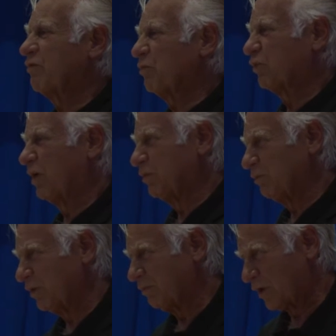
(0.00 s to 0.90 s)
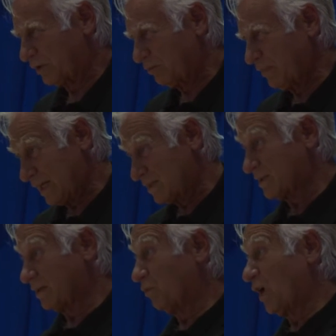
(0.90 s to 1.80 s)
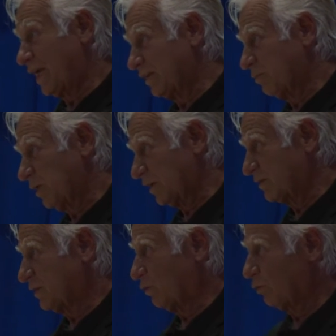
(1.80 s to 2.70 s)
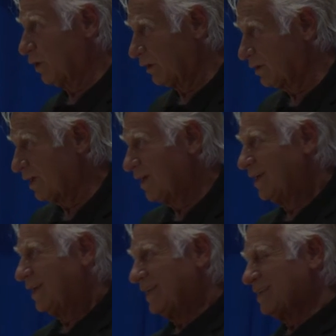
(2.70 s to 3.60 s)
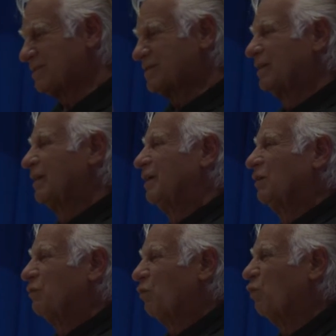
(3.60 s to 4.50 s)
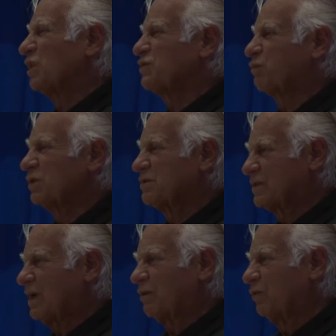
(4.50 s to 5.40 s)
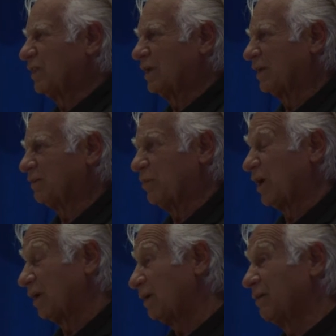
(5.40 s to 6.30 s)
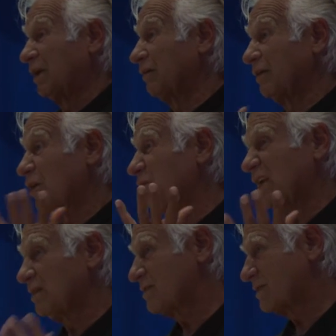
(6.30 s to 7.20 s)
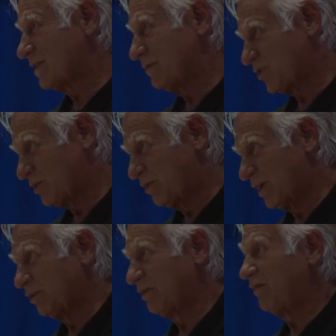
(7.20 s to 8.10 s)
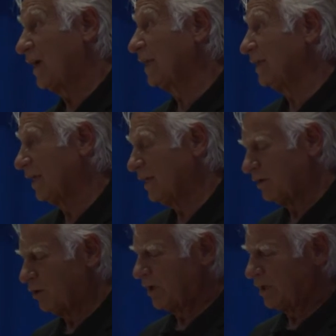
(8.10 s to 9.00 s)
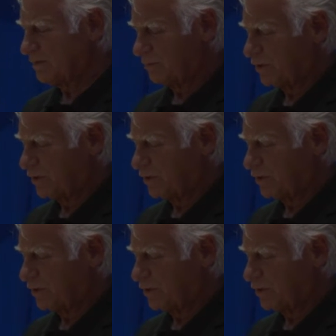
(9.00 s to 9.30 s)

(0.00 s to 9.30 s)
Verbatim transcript: have a problem with modern medicine and why antibiotics don't work, is once we're stuck with an antibiotic, you know, nobody seems to be able to find any. Nobody's